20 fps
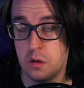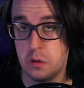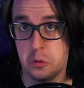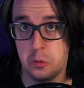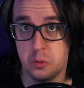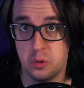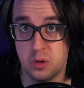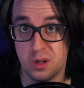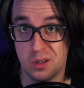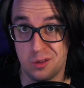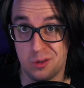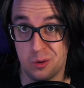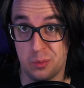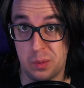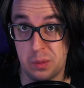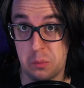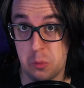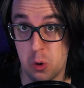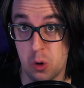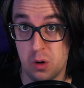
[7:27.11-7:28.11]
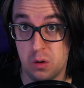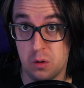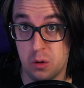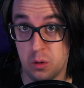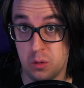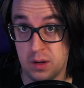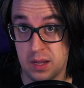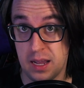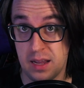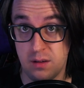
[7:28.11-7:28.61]
Going a little bit more.
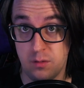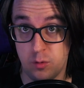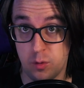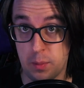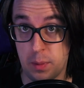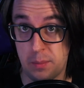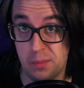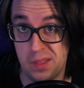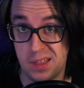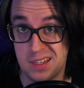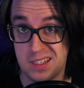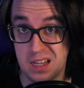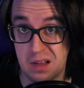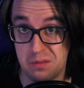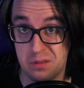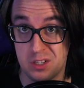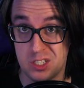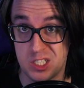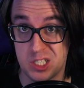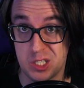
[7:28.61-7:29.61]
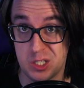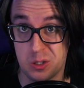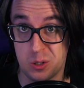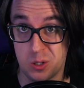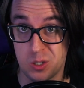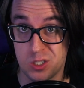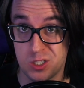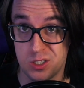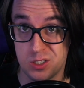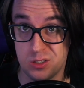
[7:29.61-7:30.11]
Okay, remember that devilish
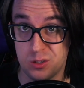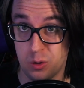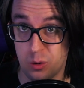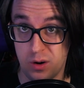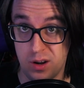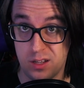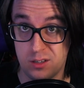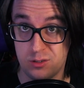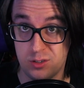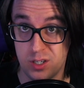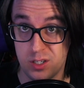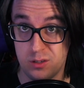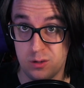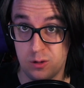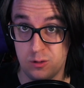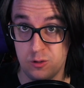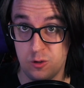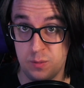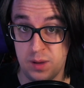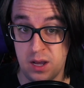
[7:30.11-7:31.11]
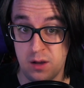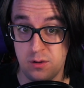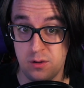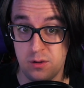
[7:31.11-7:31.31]
incursions lore entry I told you about?